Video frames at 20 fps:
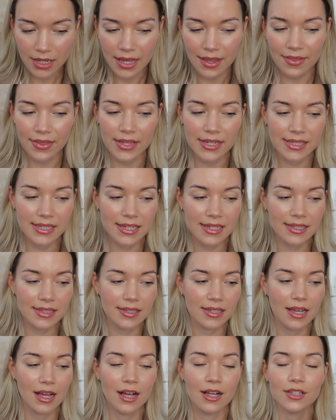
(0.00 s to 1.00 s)
And this is
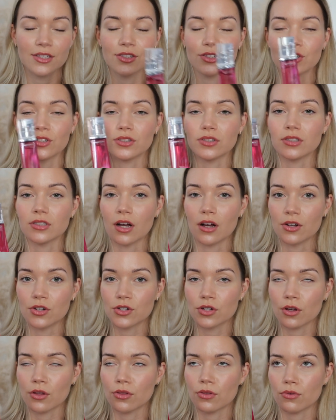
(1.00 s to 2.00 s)

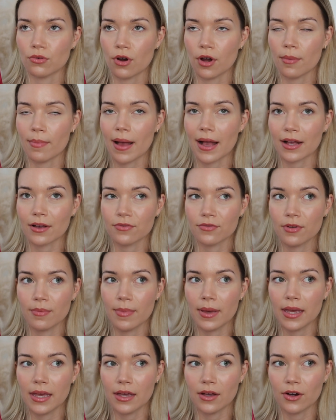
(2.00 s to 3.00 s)
such a throwback for
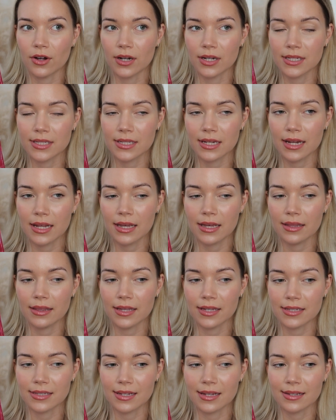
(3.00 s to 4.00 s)
me, honestly.
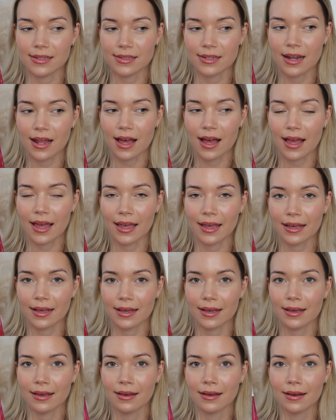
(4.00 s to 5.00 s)
This is
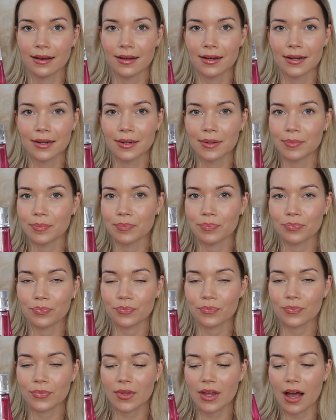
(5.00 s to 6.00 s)
like,
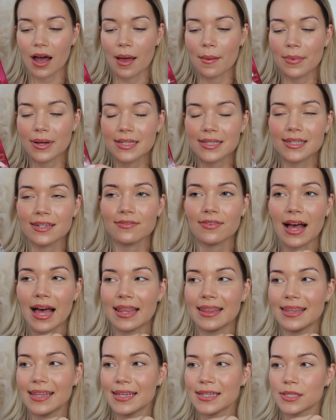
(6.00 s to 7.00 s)
I must have
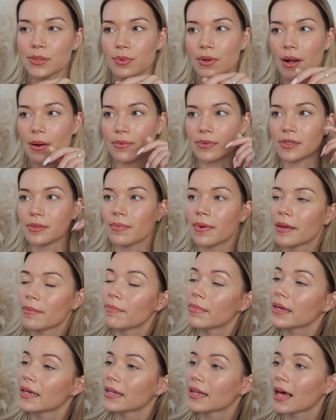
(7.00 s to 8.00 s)
had this when I was
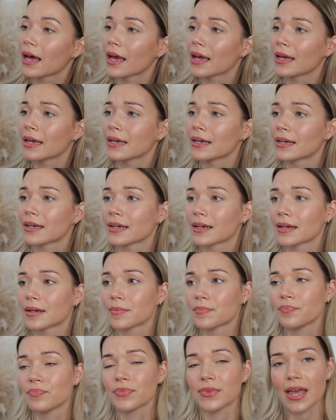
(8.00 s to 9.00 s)
maybe like
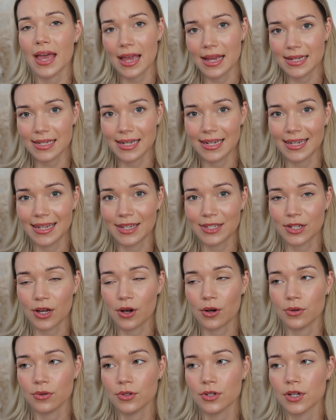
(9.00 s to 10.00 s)
18 years
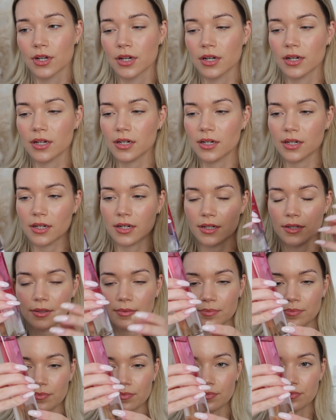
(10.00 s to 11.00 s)
old.
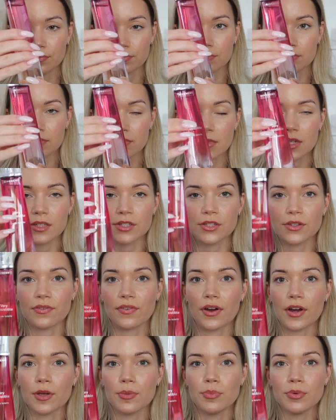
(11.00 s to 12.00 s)
It's a
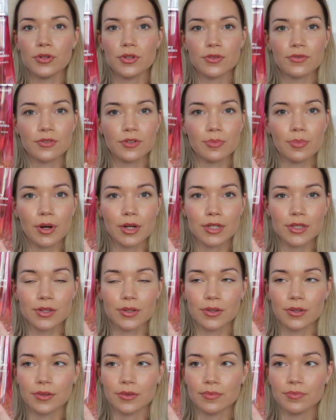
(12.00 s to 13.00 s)
very beautiful
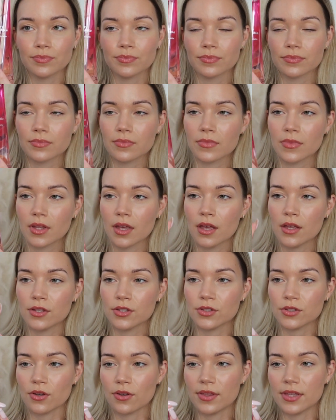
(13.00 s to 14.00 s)
bottle.
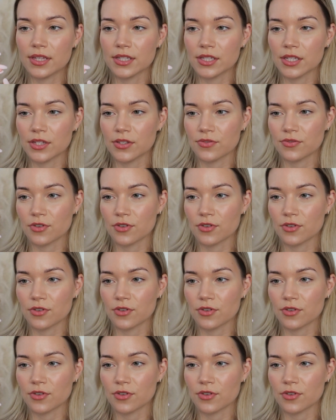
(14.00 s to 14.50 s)
So this is